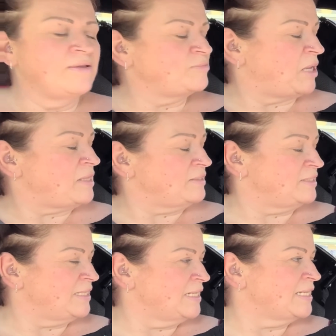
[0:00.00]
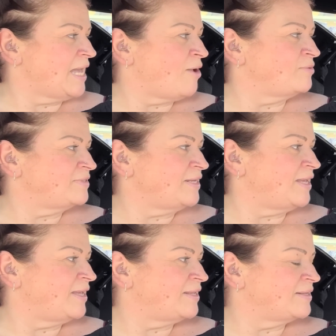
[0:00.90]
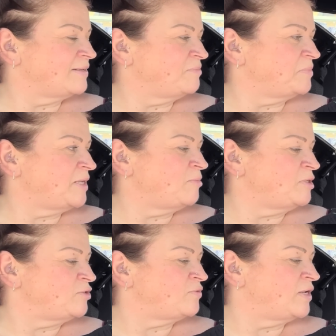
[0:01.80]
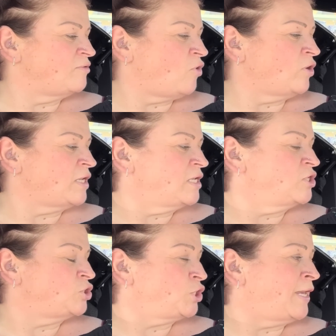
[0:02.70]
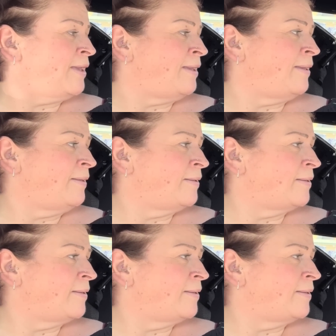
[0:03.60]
Better than sitting in the house, isn't it? Being a misery, yeah. Rocking in your chair.